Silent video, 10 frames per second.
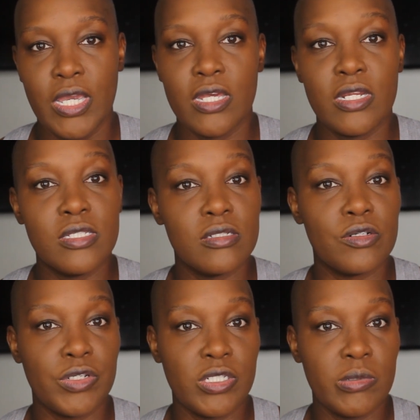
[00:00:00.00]
It is a
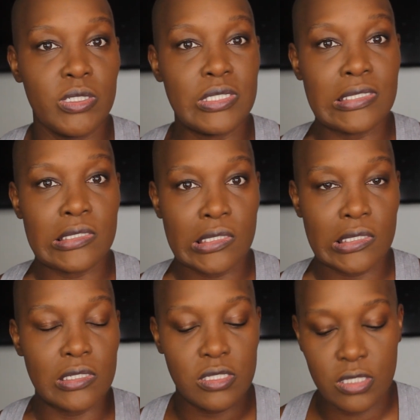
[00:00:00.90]
creamy stick
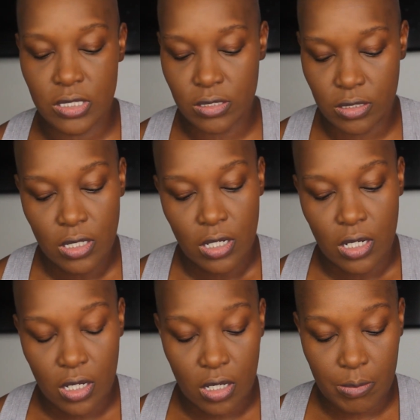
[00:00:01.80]
concealer.
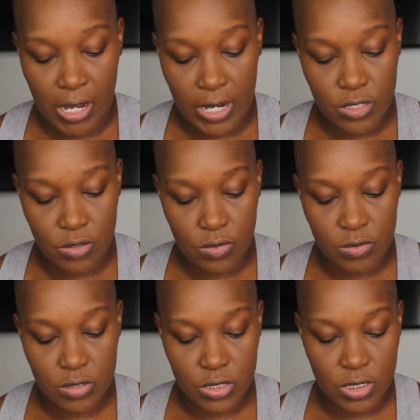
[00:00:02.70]
I
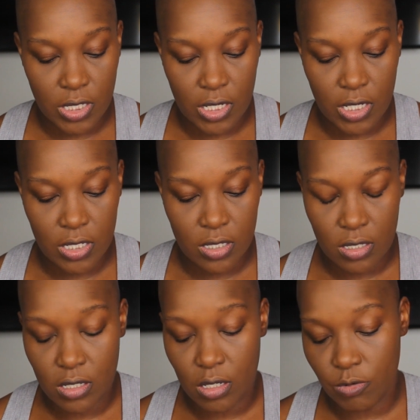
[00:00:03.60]
use the
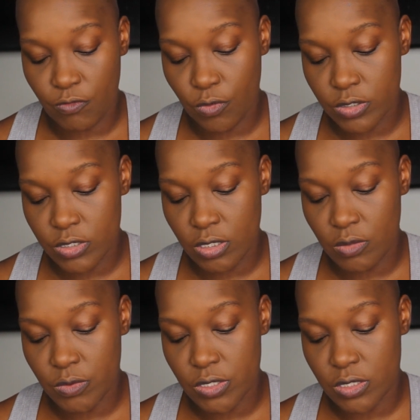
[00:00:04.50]
shade number
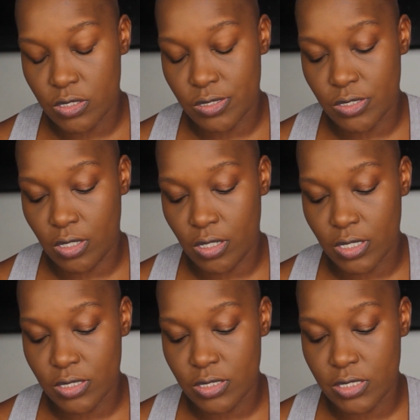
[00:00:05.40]
14, which is a
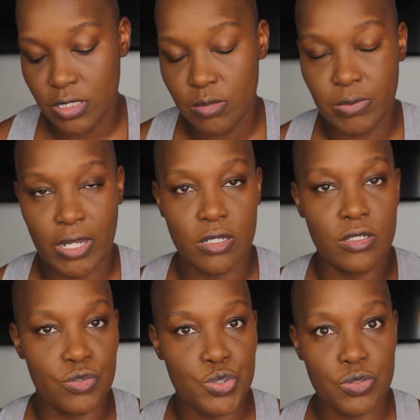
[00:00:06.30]
dark, deep, like a
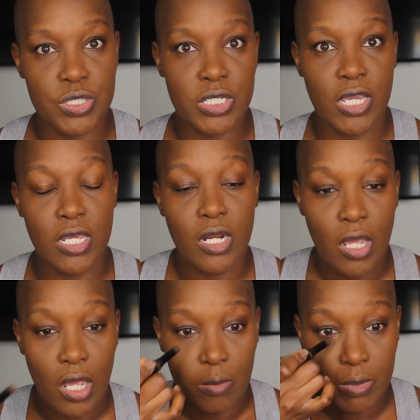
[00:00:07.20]
neutral shade.
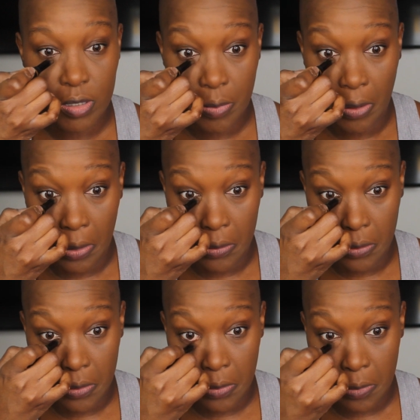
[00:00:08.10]
I'm going to put a
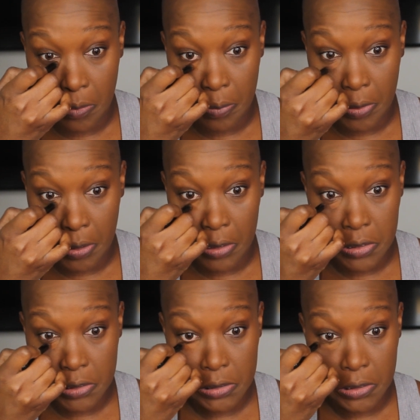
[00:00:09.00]
little bit
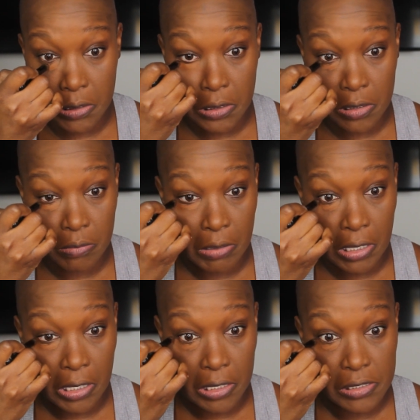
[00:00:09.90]
just underneath my
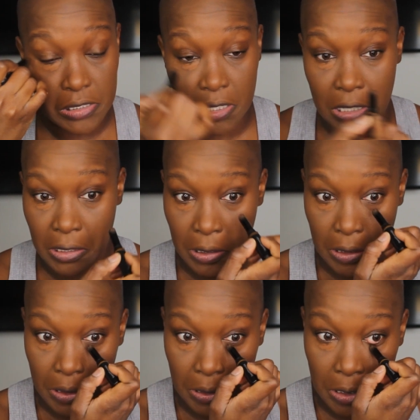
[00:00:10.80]
eye to kind
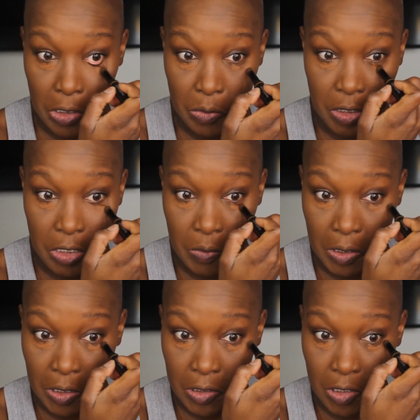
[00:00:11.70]
of help
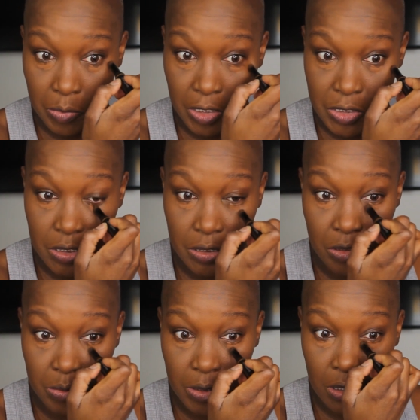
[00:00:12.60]
even out the complexion a
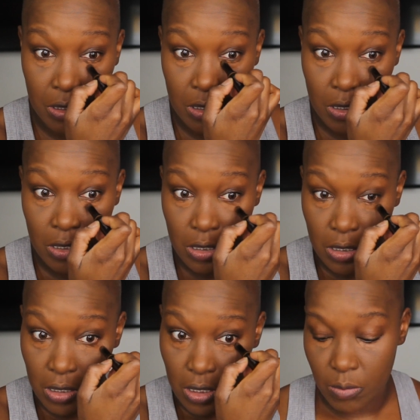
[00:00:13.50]
little bit.
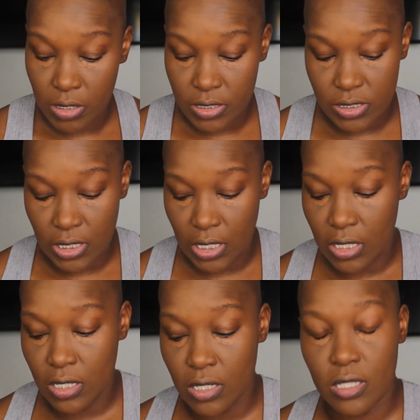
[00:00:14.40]
I'm going to
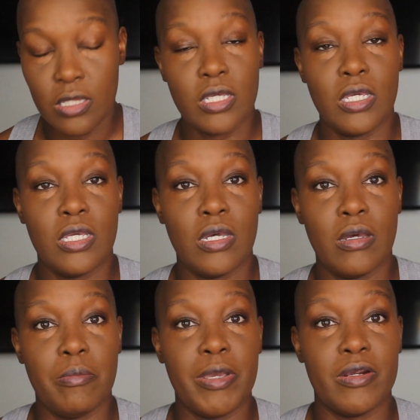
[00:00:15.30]
take the
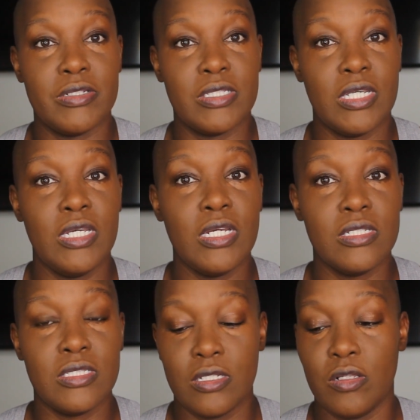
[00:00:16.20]
Bare Skin
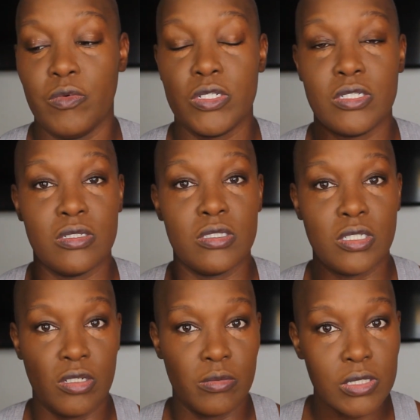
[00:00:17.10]
concealer, which is a
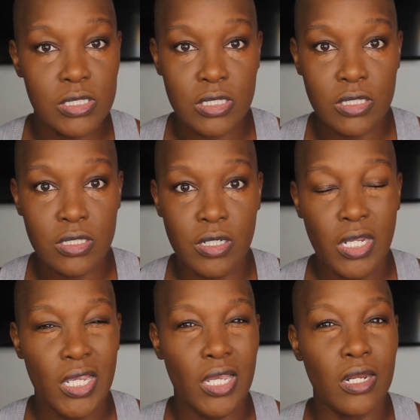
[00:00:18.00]
serum concealer,
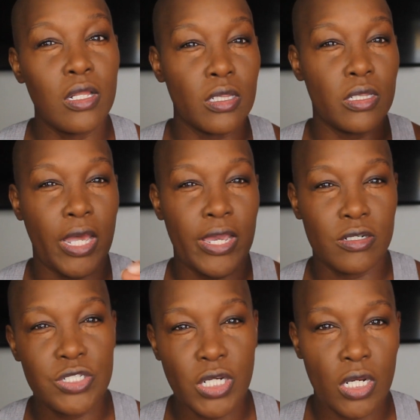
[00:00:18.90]
in a
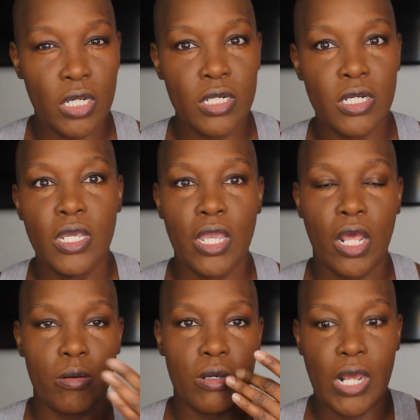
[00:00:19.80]
lighter shade,
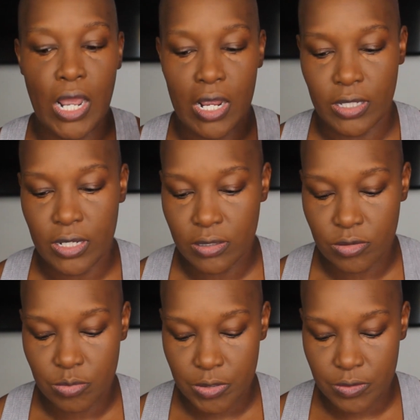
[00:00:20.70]
and I'm going to highlight a
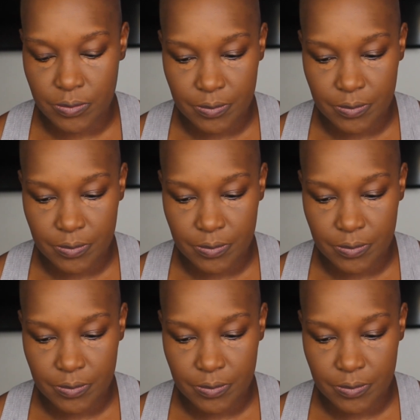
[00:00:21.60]
little bit.